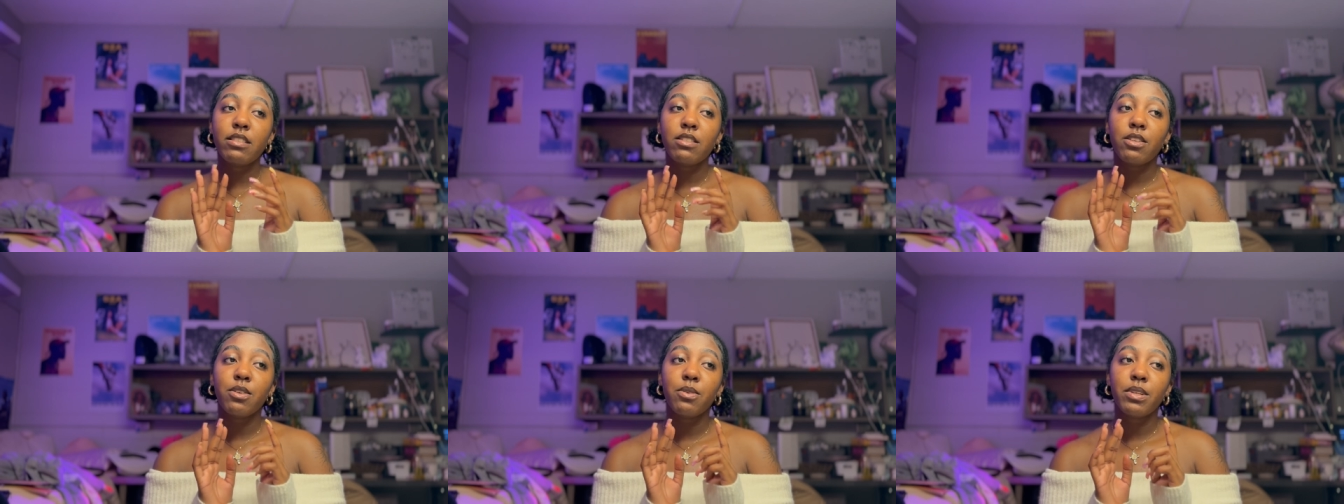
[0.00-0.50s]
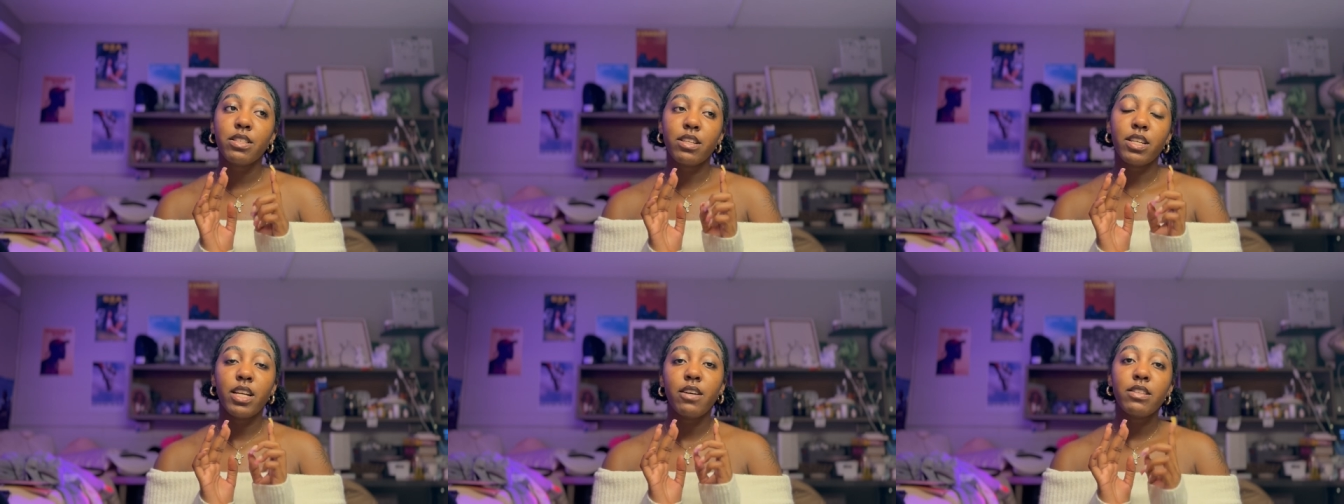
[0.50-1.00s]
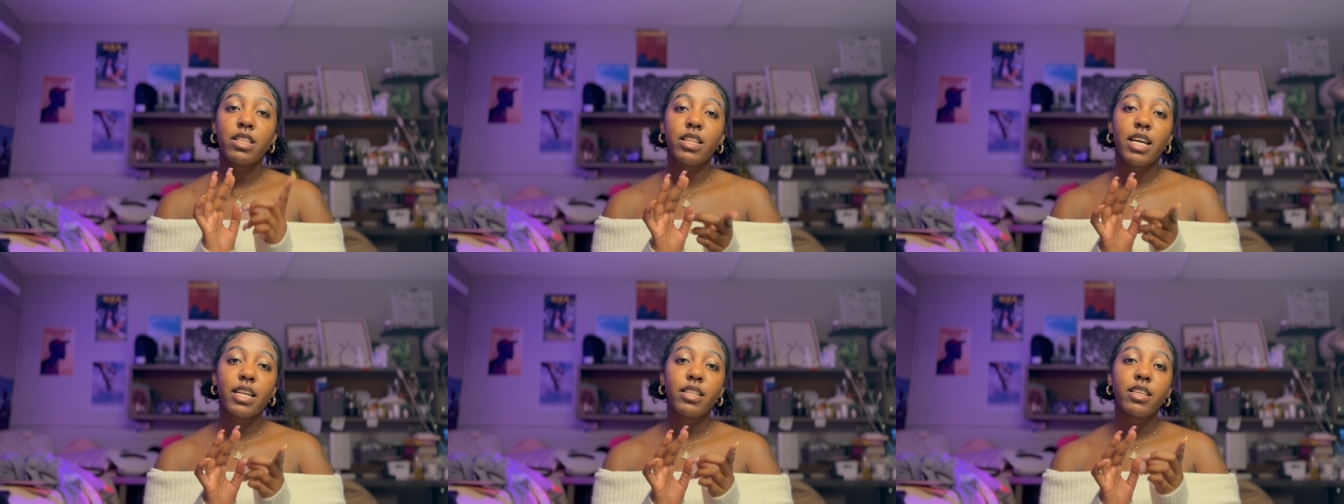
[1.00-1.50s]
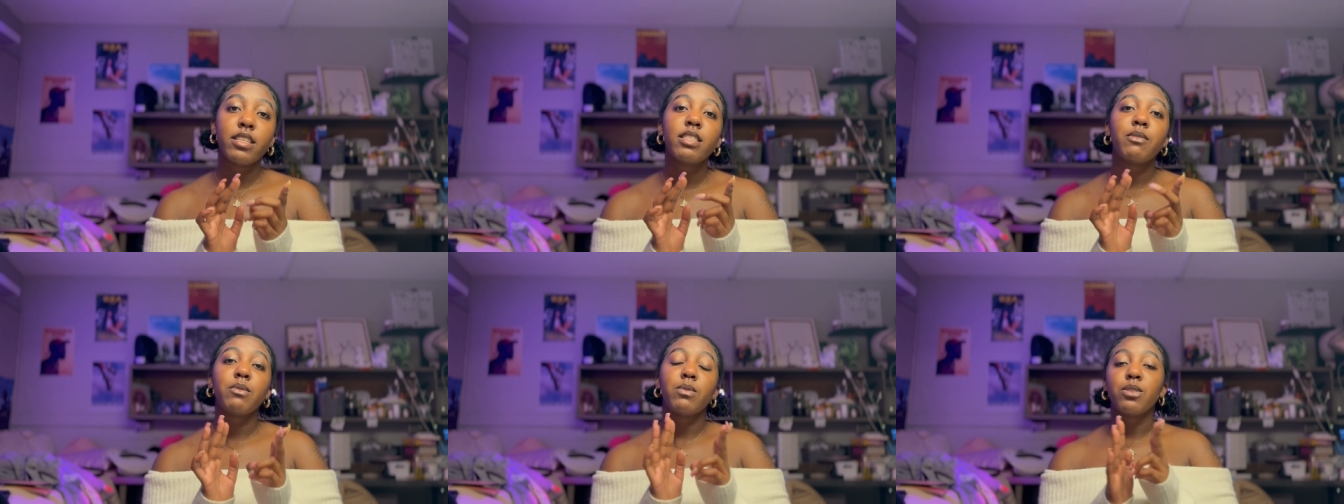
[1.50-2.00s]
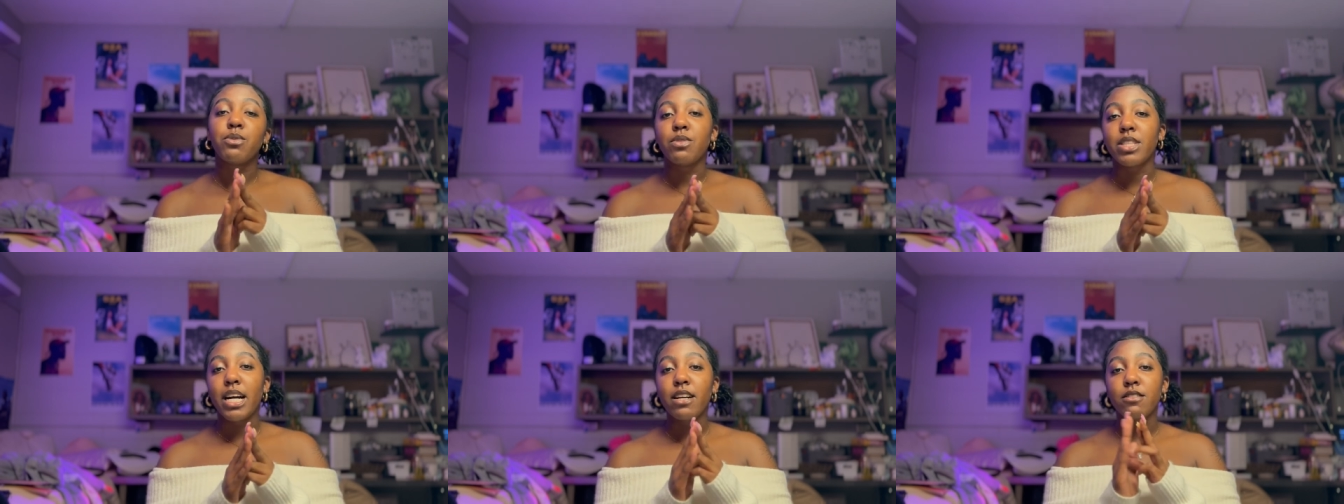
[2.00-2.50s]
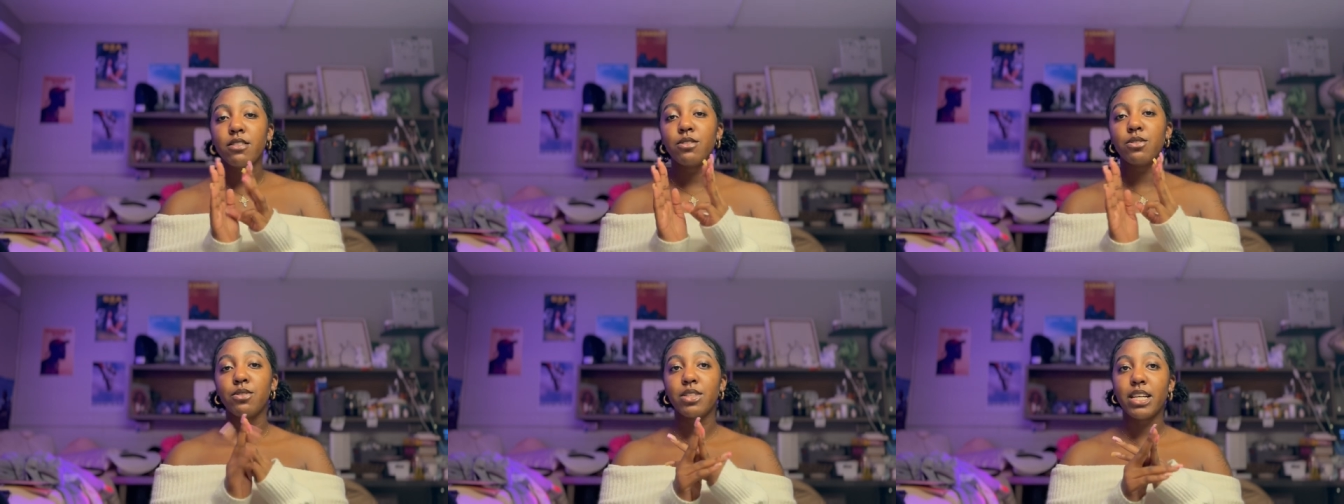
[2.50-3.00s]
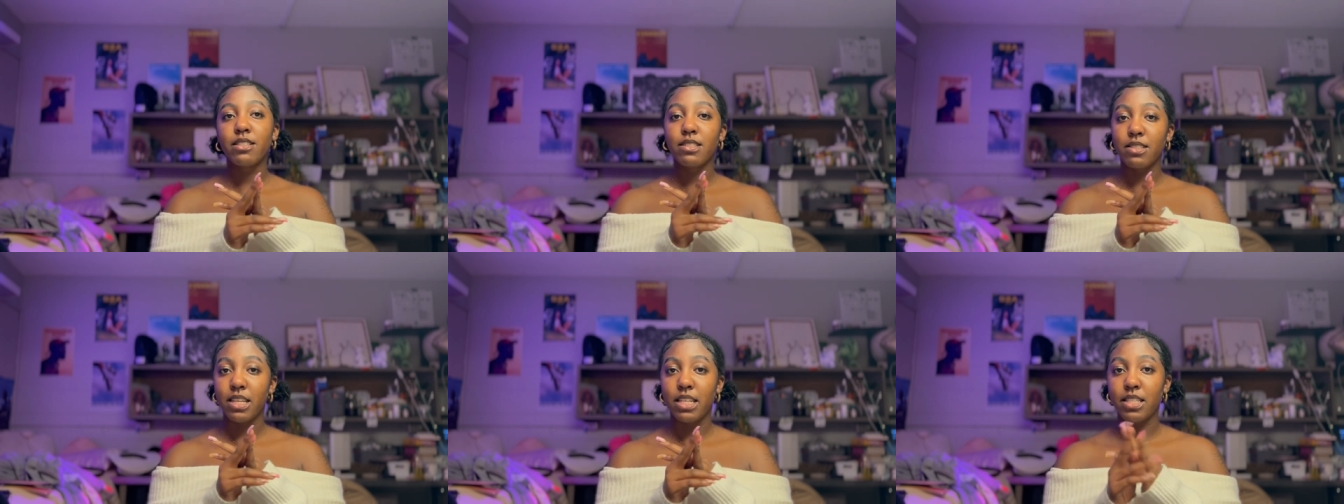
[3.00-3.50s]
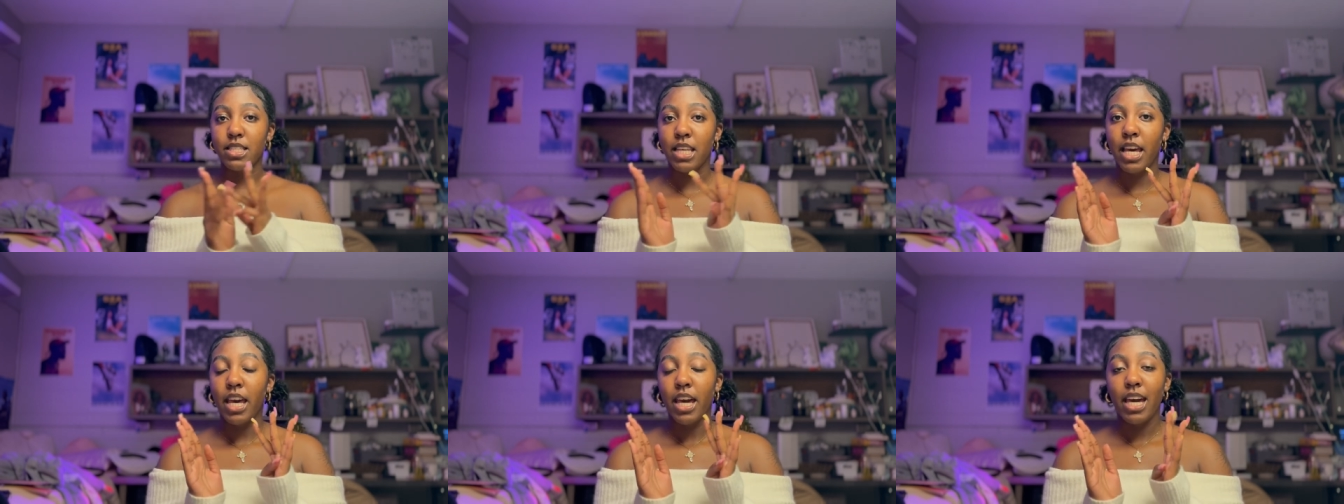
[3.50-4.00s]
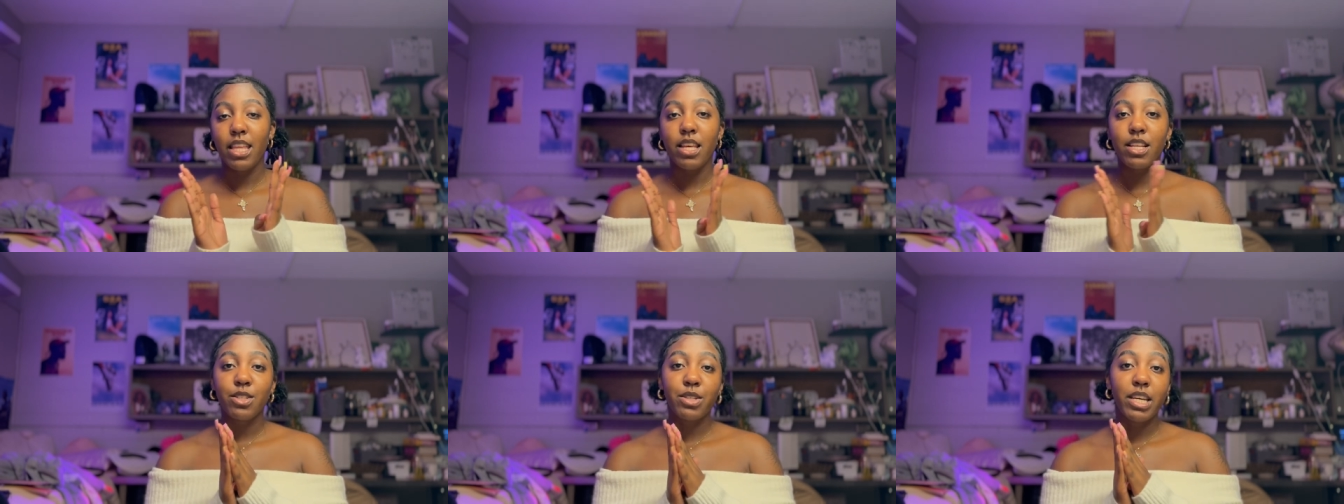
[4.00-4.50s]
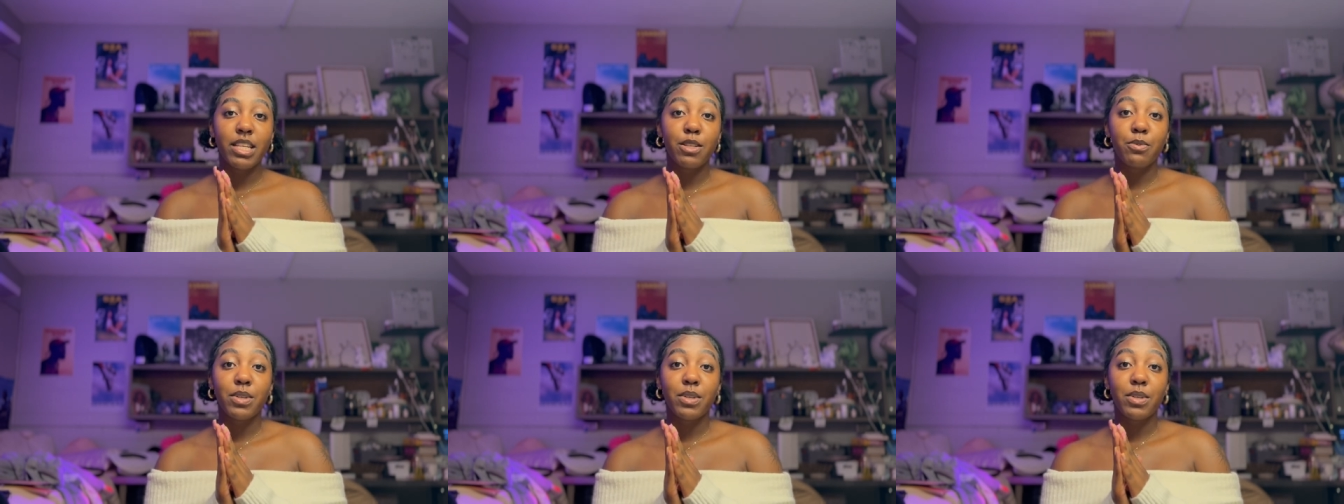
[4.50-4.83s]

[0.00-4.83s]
So we started out with the 90s, then we went 2000s, 2010s, and then ended